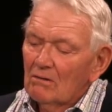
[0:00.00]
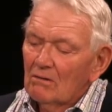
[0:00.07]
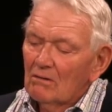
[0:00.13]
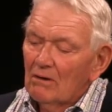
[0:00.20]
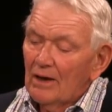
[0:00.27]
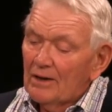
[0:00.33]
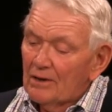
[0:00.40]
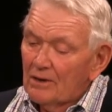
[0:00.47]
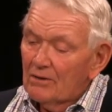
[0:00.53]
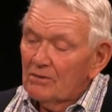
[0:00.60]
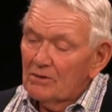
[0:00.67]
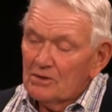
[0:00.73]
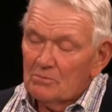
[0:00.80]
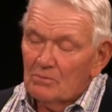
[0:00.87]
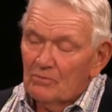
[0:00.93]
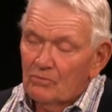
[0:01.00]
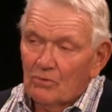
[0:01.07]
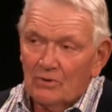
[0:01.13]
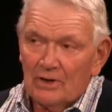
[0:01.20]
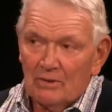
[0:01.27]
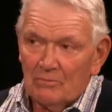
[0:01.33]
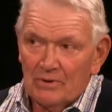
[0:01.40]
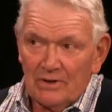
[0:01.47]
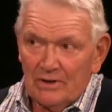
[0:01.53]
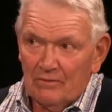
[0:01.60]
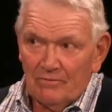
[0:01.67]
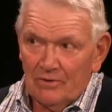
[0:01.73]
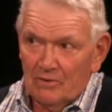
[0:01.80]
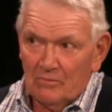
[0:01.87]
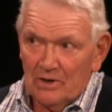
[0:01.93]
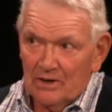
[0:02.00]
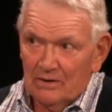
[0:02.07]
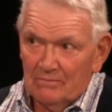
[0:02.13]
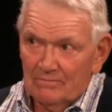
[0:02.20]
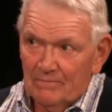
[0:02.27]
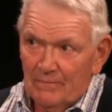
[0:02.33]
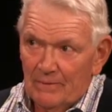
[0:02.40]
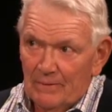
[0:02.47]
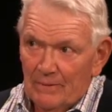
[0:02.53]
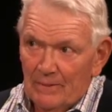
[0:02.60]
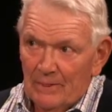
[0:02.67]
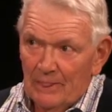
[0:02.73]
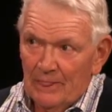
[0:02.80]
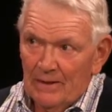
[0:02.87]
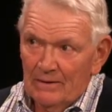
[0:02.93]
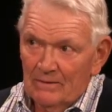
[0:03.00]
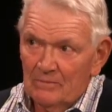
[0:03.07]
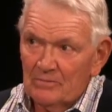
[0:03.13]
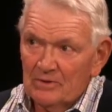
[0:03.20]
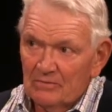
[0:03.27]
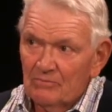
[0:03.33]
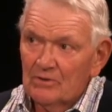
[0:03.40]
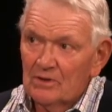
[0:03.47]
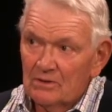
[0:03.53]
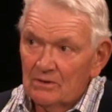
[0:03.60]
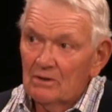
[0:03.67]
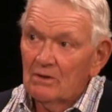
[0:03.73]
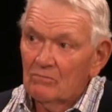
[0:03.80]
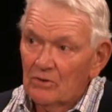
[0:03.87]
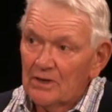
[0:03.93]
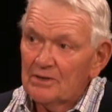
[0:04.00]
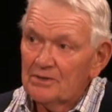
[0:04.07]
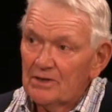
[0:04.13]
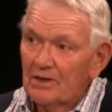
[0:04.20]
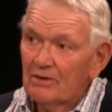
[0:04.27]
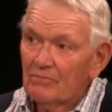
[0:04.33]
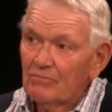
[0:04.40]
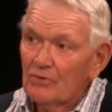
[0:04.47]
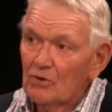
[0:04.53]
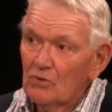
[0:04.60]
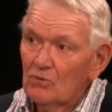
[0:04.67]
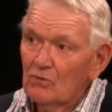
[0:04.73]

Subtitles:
at Heritage before that, but not very many. I mean, when I say a few.